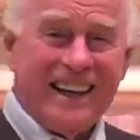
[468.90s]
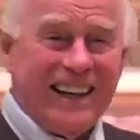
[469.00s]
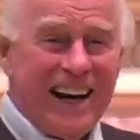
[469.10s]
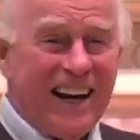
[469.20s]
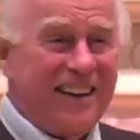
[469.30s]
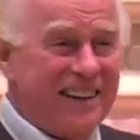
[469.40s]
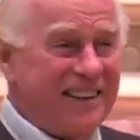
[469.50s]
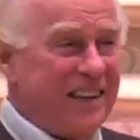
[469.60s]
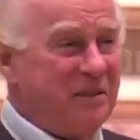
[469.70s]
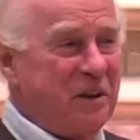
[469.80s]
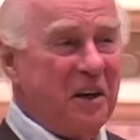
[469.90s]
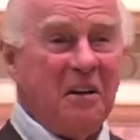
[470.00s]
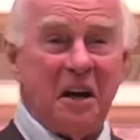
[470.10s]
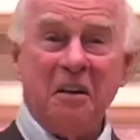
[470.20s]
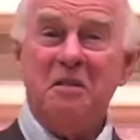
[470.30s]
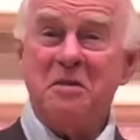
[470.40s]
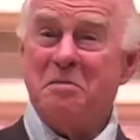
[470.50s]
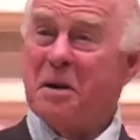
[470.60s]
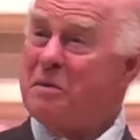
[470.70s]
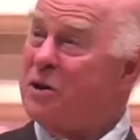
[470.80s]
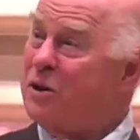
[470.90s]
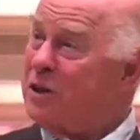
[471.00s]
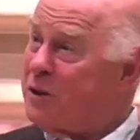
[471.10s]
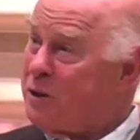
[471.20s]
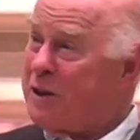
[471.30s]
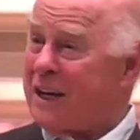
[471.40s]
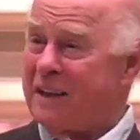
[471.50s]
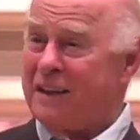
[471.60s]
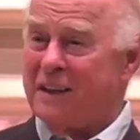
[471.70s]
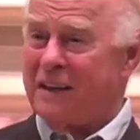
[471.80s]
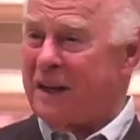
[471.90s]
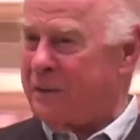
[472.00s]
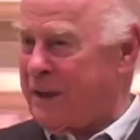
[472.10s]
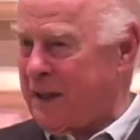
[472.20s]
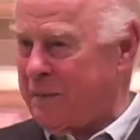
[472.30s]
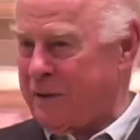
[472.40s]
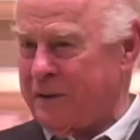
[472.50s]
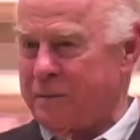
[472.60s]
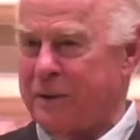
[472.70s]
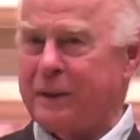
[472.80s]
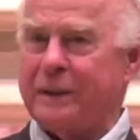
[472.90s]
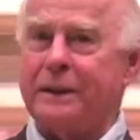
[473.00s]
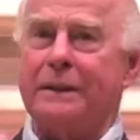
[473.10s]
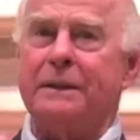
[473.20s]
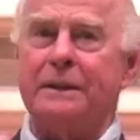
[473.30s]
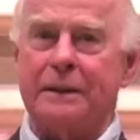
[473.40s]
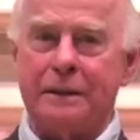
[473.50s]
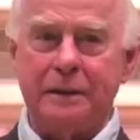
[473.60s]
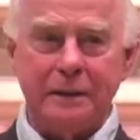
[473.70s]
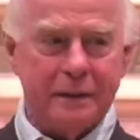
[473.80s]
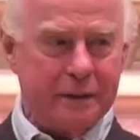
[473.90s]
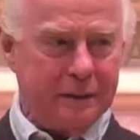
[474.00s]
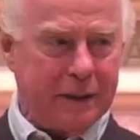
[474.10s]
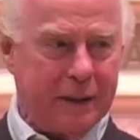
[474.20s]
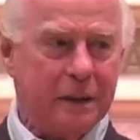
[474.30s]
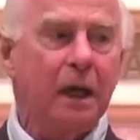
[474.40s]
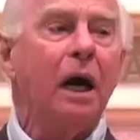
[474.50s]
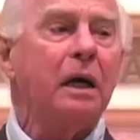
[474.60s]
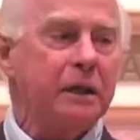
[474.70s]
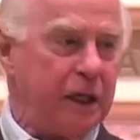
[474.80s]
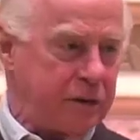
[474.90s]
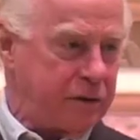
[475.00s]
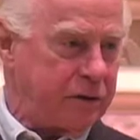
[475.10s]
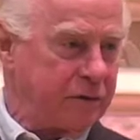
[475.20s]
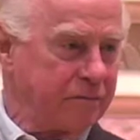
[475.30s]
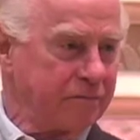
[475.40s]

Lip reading: Now I say, well, I don't know, maybe you can do that. You know, and I wake up this morning, are you going to do that? Yes.